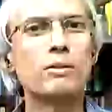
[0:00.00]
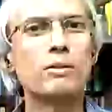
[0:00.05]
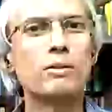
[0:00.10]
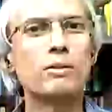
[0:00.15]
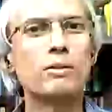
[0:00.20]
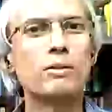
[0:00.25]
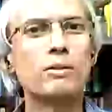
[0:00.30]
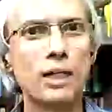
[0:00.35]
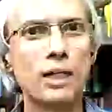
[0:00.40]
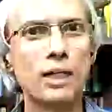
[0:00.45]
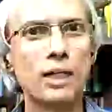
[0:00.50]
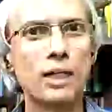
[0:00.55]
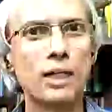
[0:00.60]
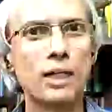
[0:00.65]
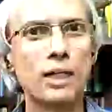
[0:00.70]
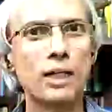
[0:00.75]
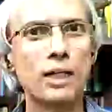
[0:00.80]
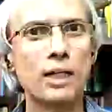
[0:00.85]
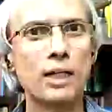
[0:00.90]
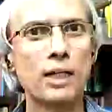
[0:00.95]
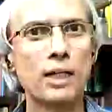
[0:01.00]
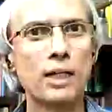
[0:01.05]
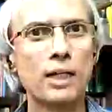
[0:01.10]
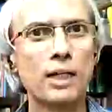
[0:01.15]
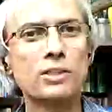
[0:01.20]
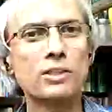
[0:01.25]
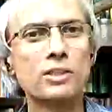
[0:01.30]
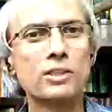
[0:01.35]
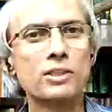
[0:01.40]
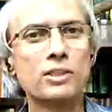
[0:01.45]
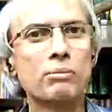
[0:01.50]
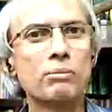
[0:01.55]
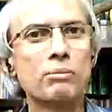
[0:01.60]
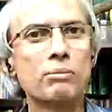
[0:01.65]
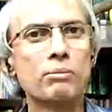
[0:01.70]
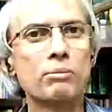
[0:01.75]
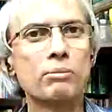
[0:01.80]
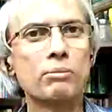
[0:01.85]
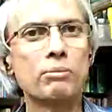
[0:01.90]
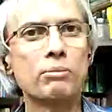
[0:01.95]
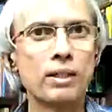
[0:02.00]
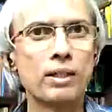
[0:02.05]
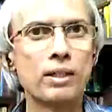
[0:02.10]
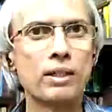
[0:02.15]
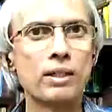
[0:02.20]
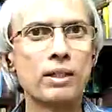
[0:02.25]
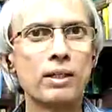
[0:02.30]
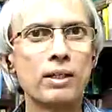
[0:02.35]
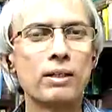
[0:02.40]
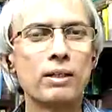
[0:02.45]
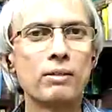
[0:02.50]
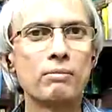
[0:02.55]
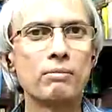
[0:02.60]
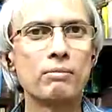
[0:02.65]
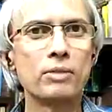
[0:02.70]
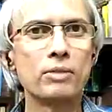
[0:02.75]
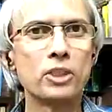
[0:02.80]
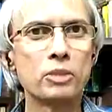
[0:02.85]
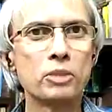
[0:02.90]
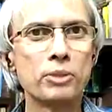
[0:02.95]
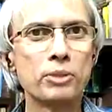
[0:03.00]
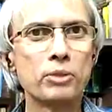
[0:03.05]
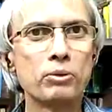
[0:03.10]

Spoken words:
versus Jabariya dispute, you know,